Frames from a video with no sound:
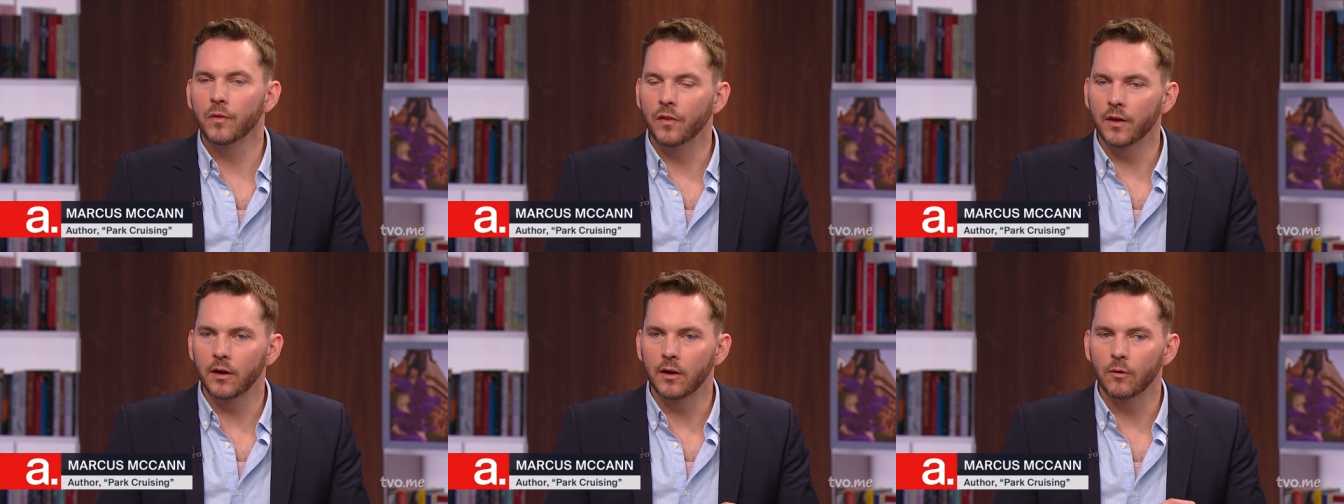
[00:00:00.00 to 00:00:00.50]

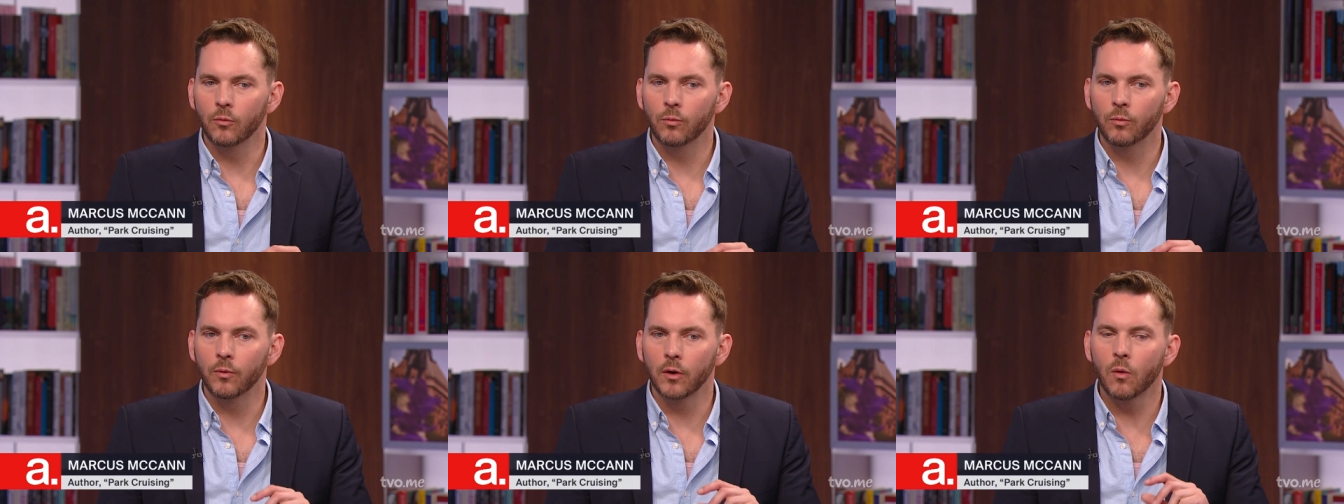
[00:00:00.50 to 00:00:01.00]
the
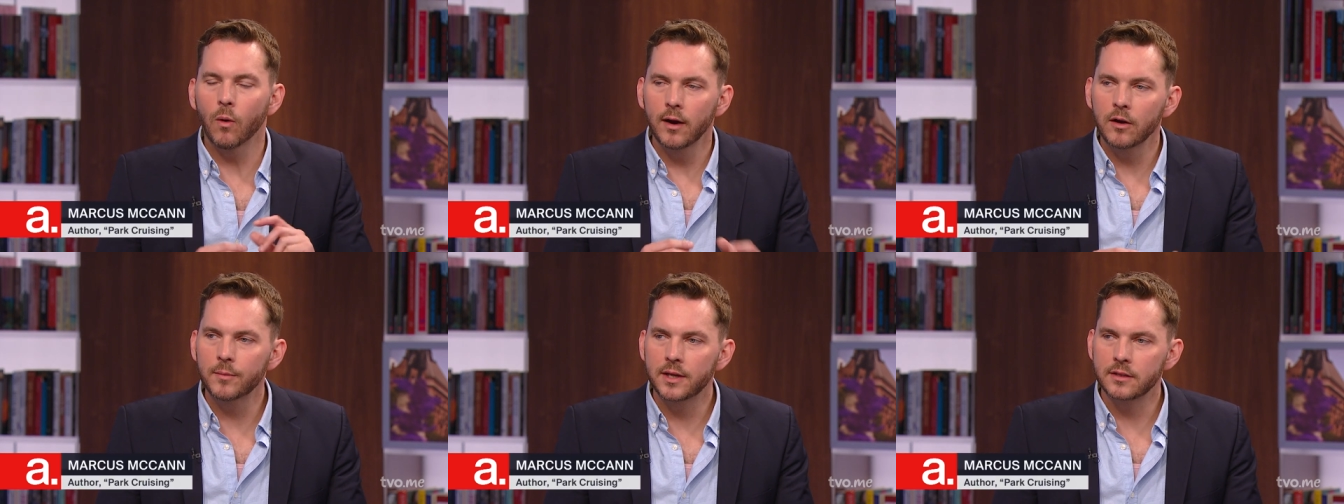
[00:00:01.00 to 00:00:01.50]

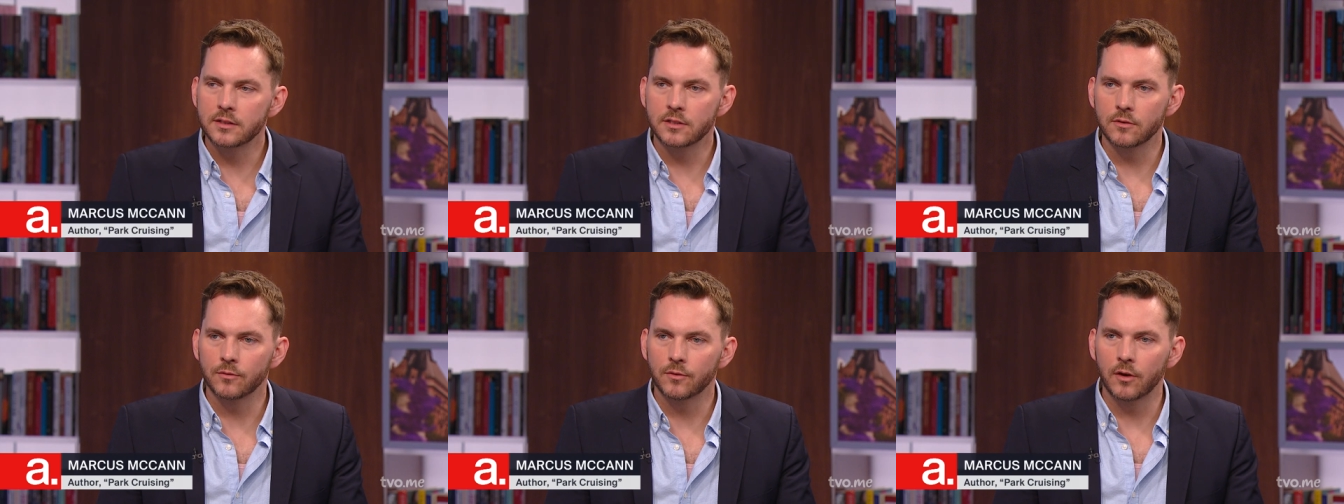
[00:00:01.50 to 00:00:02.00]
requirements of,